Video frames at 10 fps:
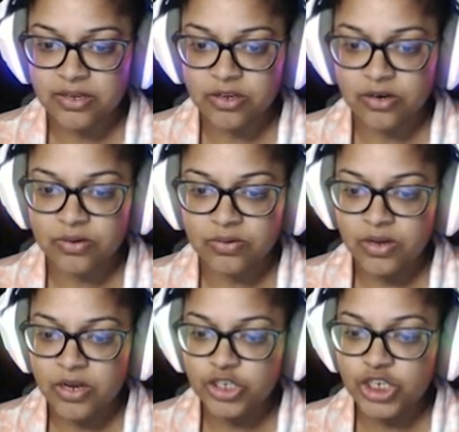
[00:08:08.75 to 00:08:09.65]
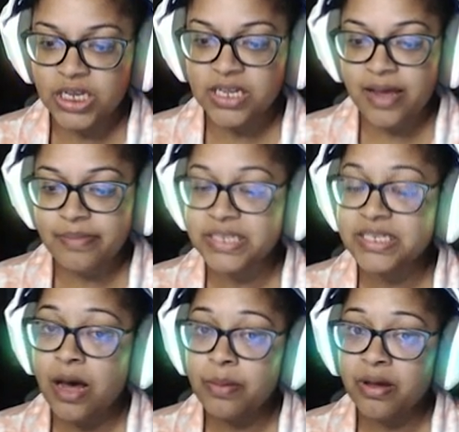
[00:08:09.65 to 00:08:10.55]
You know, she climbed the
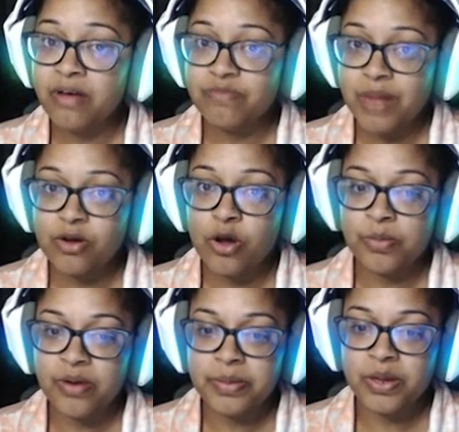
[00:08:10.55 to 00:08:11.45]
top of Mount Komorebi